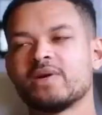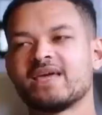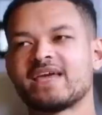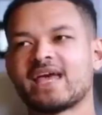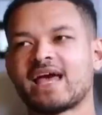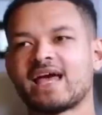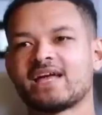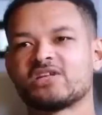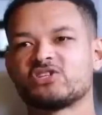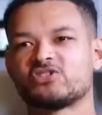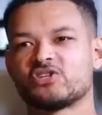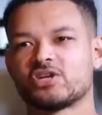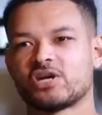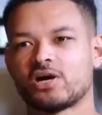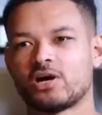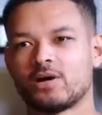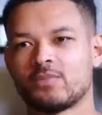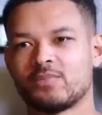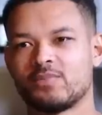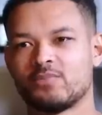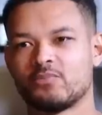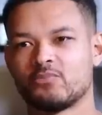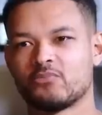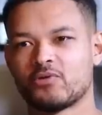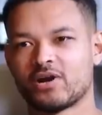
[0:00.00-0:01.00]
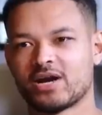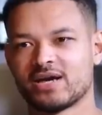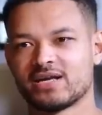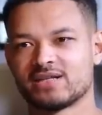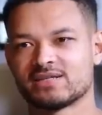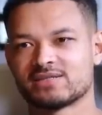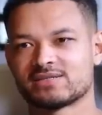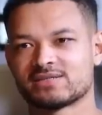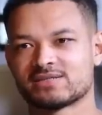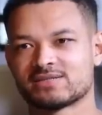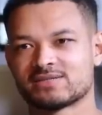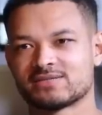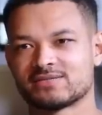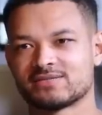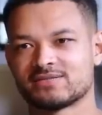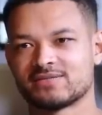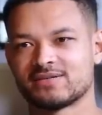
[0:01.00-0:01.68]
we can trick our brains